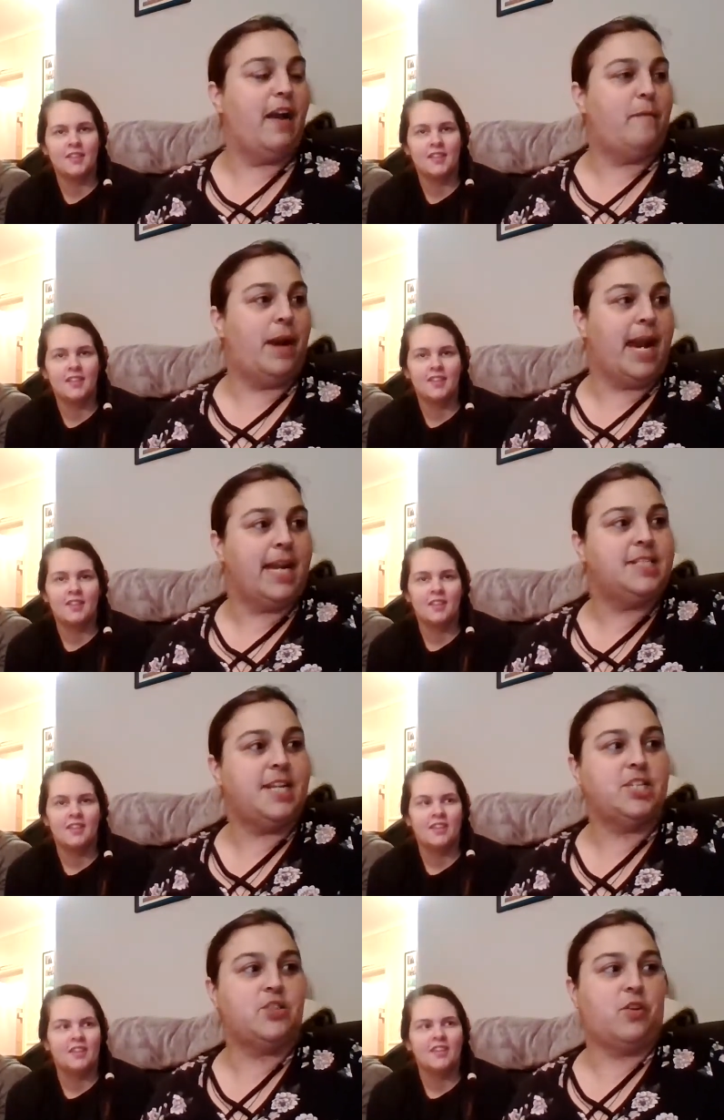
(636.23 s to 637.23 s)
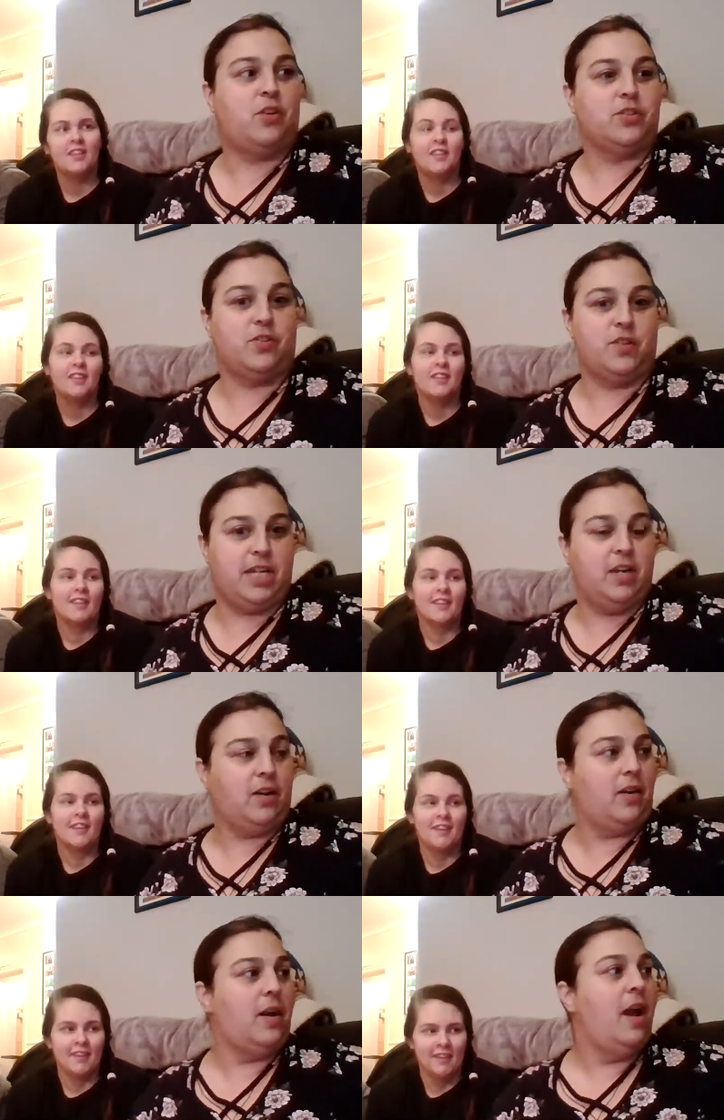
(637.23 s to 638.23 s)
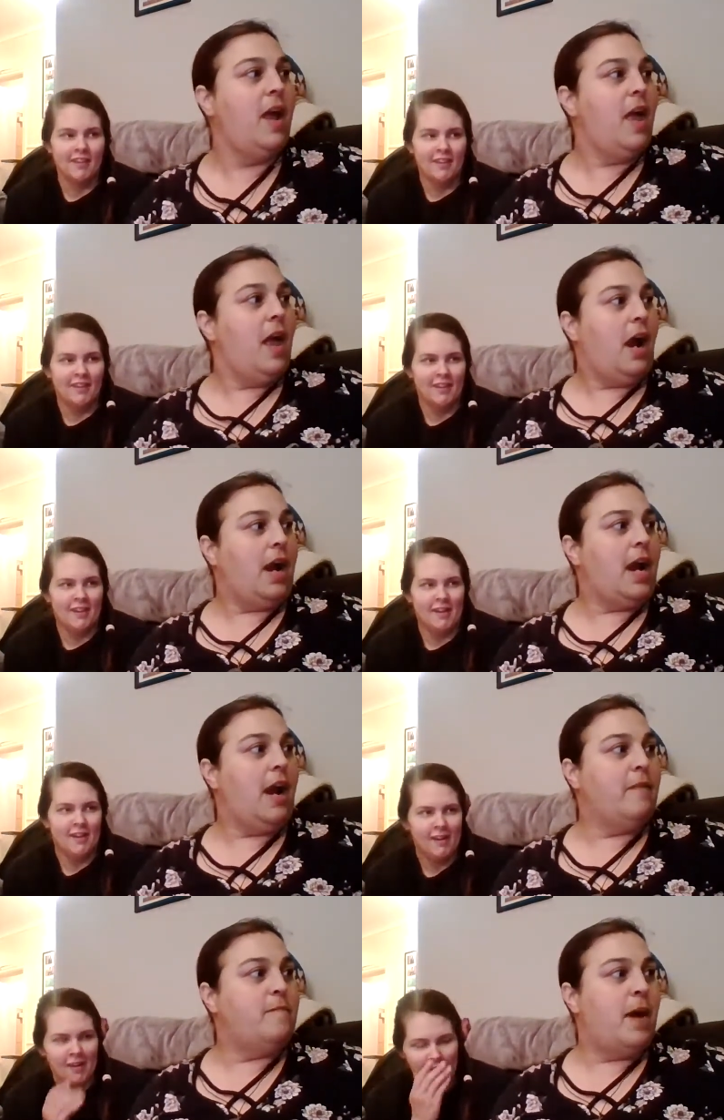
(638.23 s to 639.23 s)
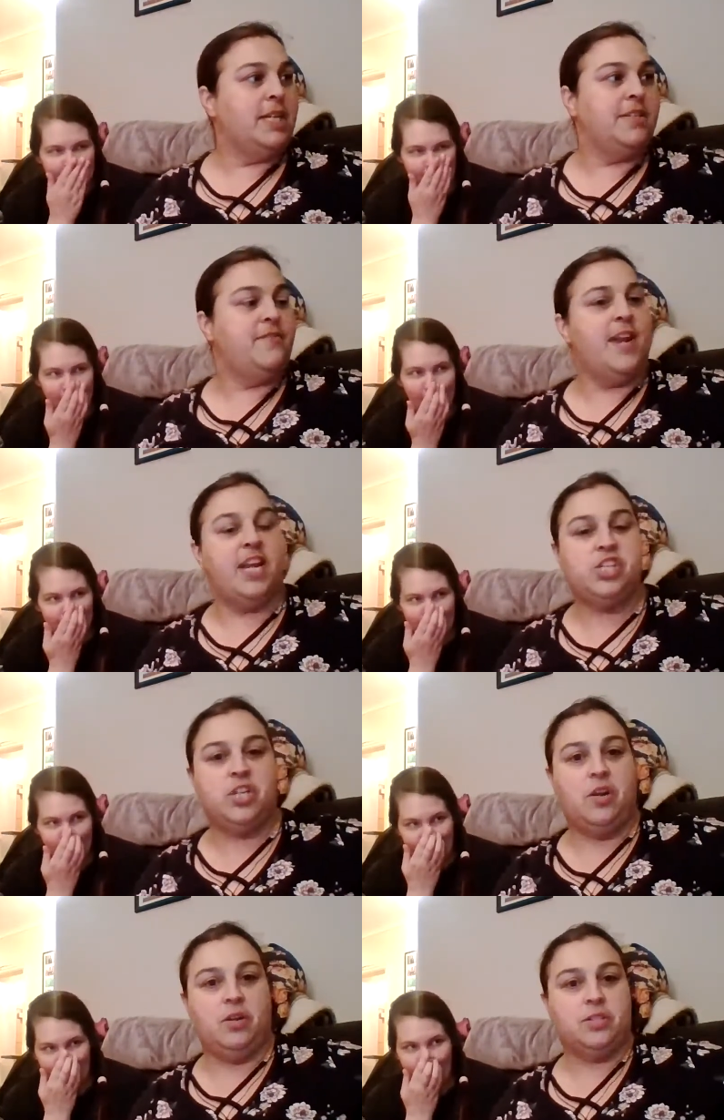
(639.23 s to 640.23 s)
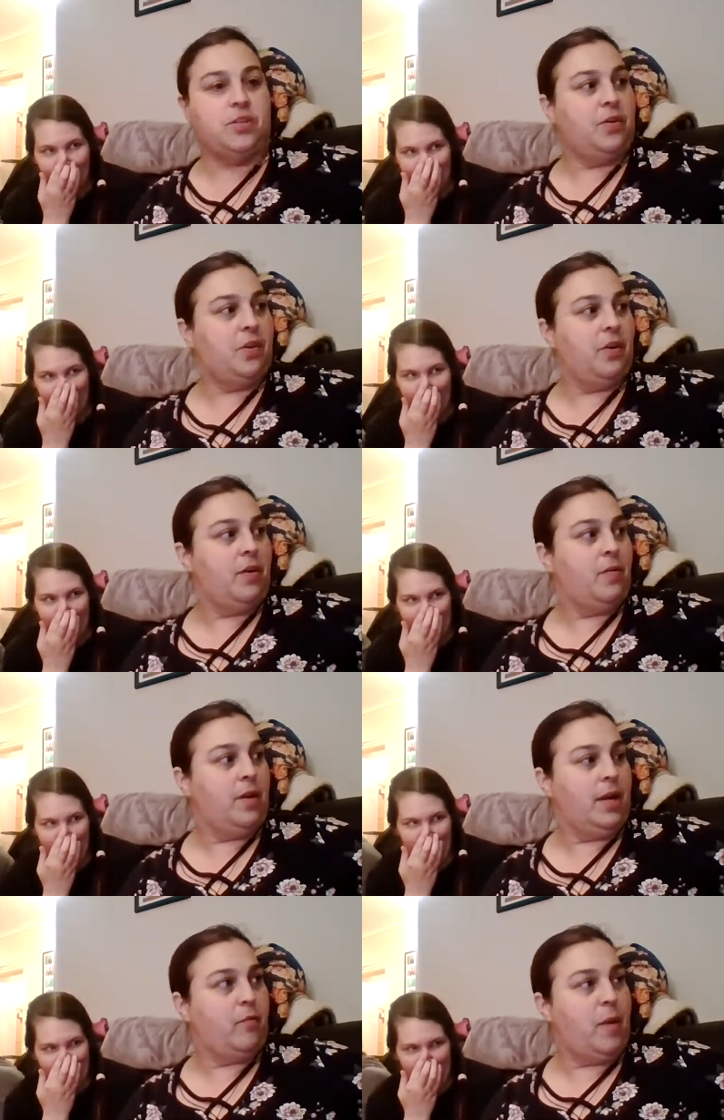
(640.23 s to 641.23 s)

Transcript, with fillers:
Speaker 1: I have my ancestor altar here. I have my divination altar like